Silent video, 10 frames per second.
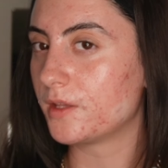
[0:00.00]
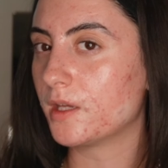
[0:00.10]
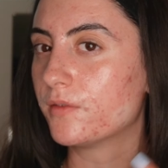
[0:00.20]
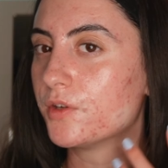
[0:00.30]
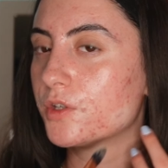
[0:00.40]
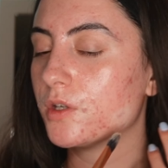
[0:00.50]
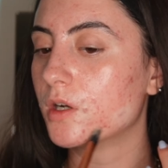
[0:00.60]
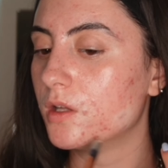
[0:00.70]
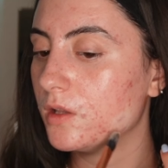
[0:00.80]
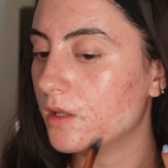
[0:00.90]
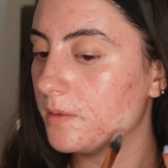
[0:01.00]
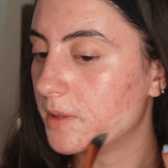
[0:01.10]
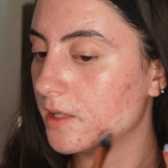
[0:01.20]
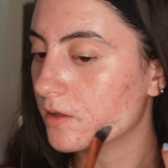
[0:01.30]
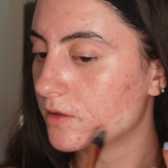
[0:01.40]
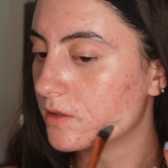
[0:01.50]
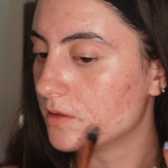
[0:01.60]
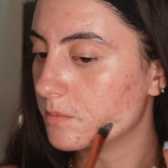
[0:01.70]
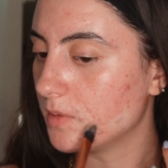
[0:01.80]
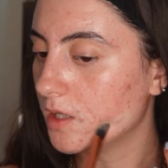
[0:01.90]
I think if you're a lot paler
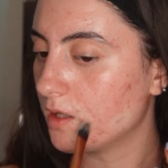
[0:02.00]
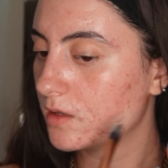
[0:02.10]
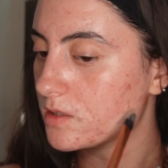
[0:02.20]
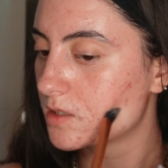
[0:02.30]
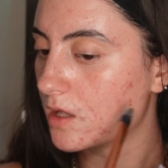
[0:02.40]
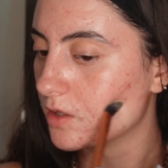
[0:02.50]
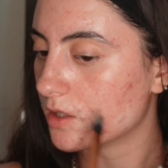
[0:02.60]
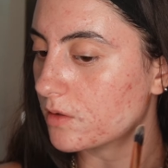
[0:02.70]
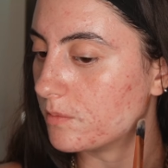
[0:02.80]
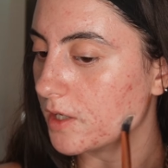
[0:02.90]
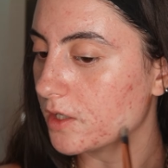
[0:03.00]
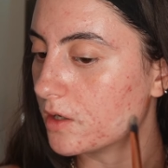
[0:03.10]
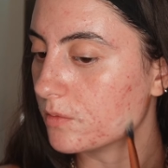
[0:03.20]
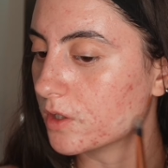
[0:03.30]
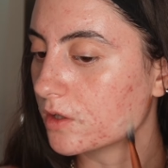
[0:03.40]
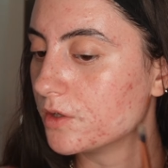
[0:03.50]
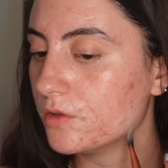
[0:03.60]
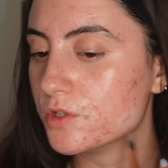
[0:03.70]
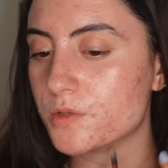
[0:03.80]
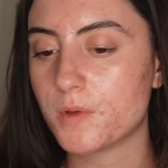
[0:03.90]
than me, this color might not work on
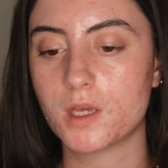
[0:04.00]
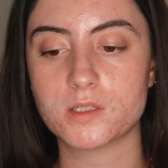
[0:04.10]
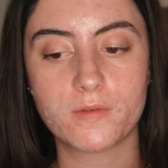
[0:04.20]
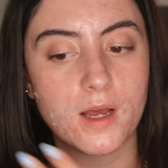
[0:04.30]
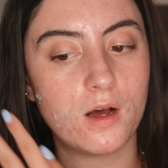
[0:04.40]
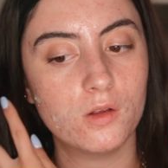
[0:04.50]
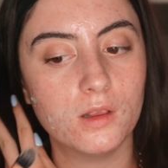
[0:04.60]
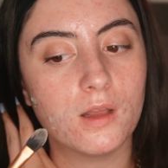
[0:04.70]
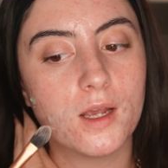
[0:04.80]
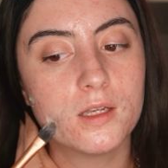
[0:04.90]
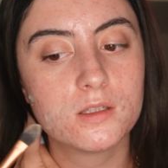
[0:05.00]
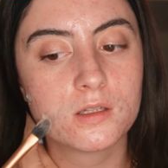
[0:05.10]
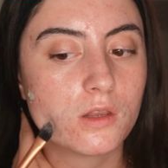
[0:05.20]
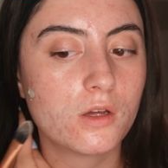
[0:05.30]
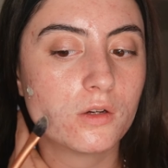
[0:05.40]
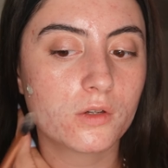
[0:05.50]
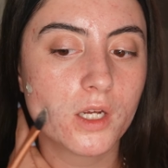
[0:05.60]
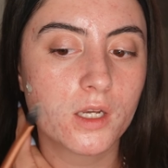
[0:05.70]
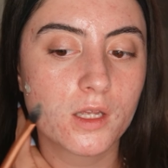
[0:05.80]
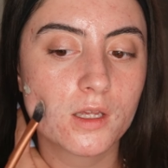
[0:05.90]
you just because of how light the
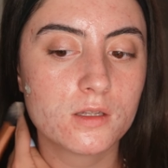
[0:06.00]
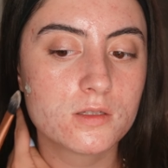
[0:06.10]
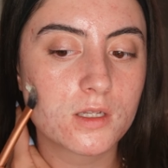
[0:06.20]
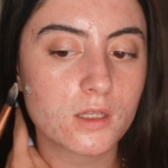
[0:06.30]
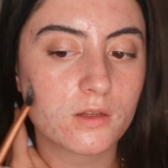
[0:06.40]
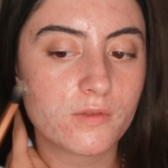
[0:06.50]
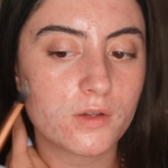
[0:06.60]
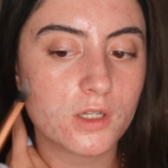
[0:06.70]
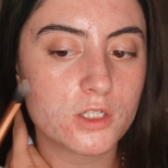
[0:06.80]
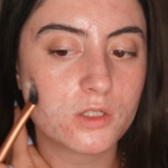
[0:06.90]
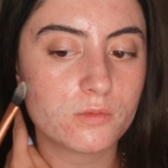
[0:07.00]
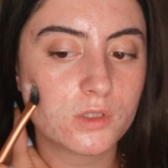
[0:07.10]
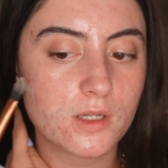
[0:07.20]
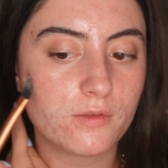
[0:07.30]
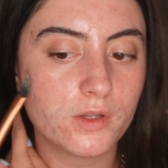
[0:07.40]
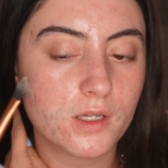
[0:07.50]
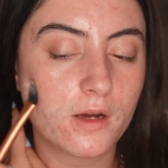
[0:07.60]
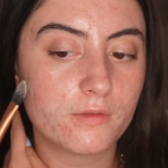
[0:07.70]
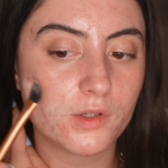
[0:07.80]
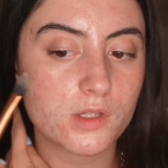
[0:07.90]
green is. Like, the foundation will definitely
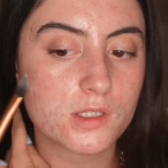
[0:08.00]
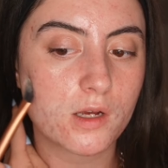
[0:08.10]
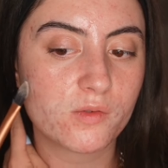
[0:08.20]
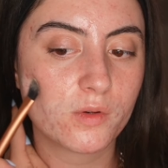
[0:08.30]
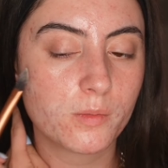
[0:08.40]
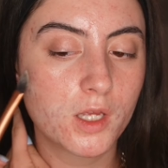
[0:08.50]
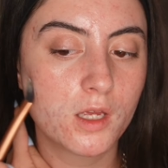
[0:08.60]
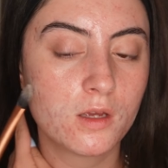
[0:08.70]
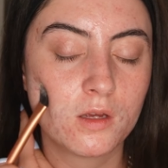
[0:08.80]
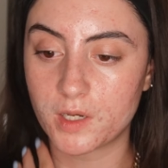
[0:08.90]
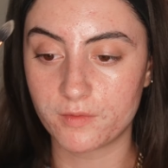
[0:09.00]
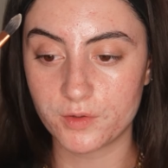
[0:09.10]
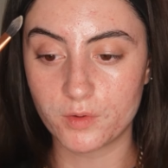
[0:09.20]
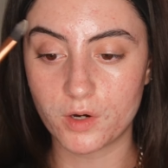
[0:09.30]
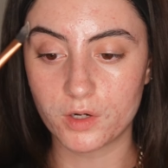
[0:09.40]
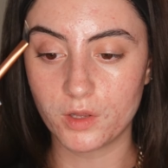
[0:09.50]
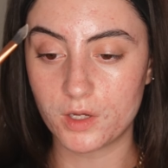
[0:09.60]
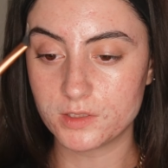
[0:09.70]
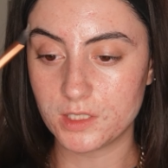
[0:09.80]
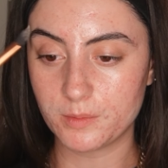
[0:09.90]
cover this up for me, but if you are a
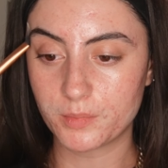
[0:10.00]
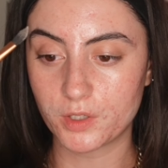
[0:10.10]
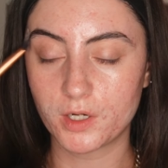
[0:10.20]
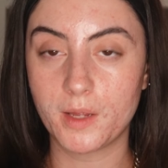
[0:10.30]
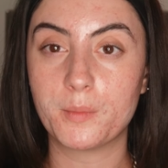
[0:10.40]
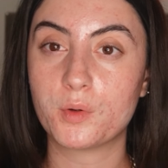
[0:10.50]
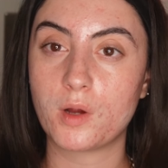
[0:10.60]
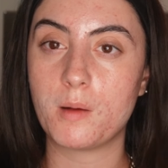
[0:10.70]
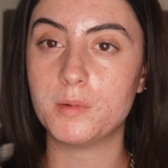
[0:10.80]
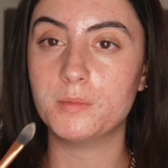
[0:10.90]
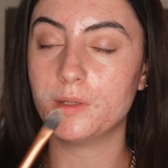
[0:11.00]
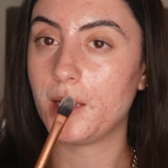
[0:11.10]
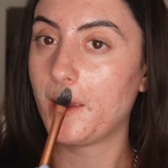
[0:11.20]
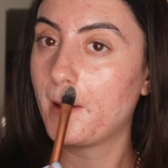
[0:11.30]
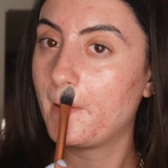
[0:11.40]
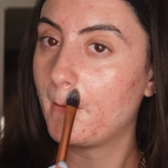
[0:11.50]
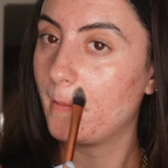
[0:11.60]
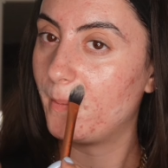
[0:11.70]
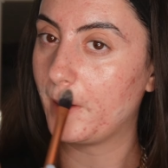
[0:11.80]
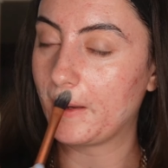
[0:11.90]
lot deeper, it probably
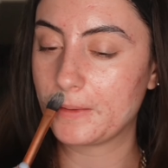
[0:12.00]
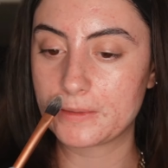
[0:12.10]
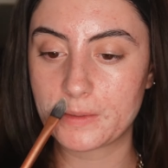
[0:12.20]
wouldn't.